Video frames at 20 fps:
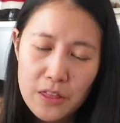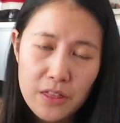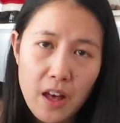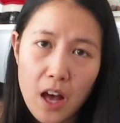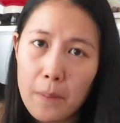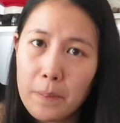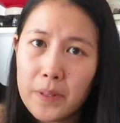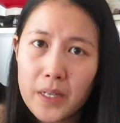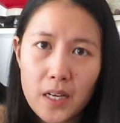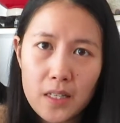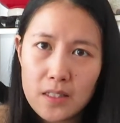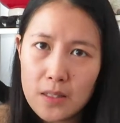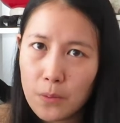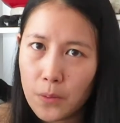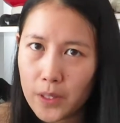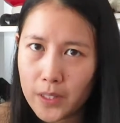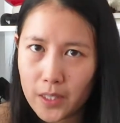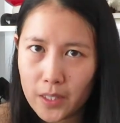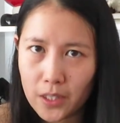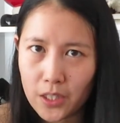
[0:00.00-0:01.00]
not because
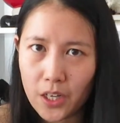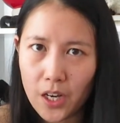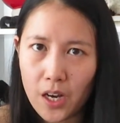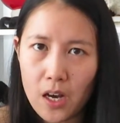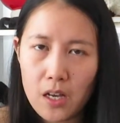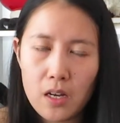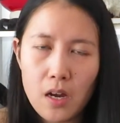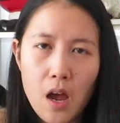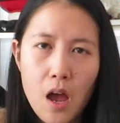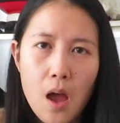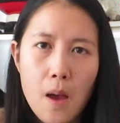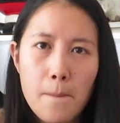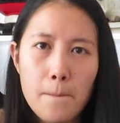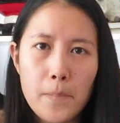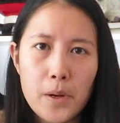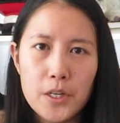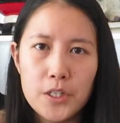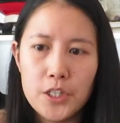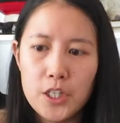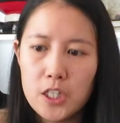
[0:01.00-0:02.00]
it wasn't good,
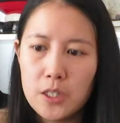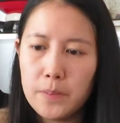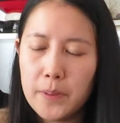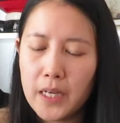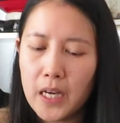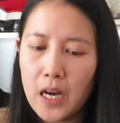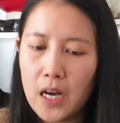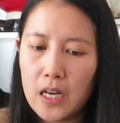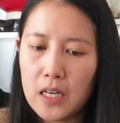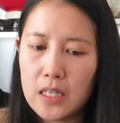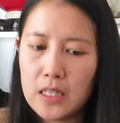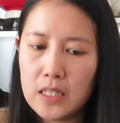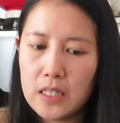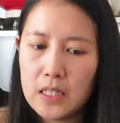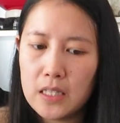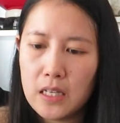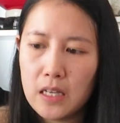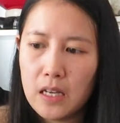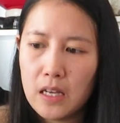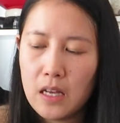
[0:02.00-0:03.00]
but just because